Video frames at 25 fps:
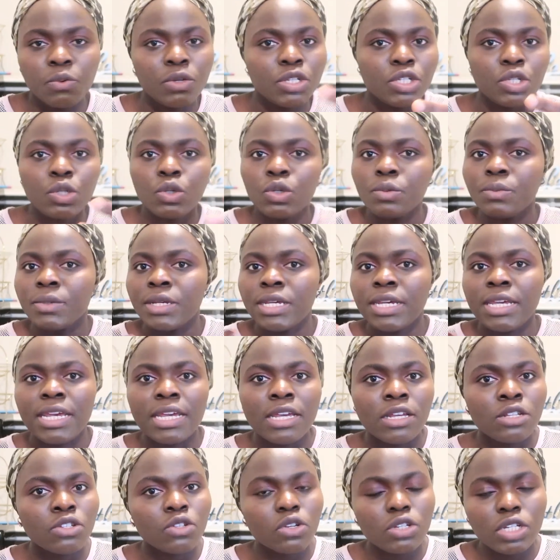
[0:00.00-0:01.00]
which could
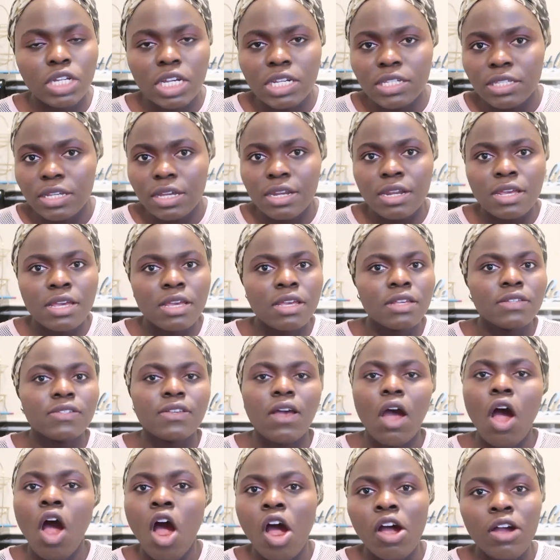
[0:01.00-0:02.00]
be social studies,
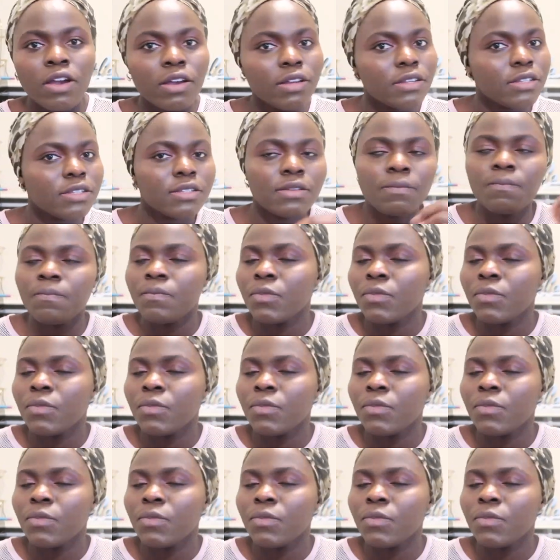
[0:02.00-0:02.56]
art,